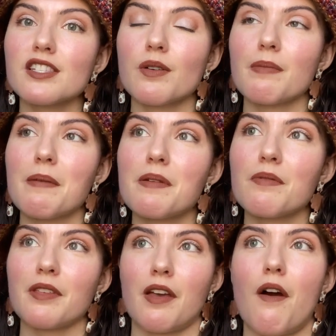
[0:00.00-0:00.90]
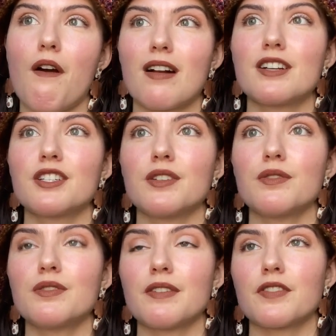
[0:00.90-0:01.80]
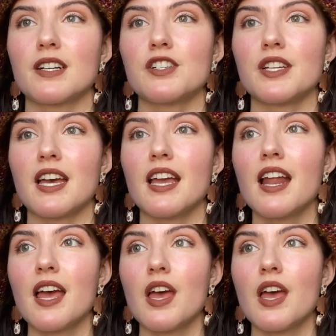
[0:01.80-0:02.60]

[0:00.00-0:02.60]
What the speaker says: so it may be really hard to differentiate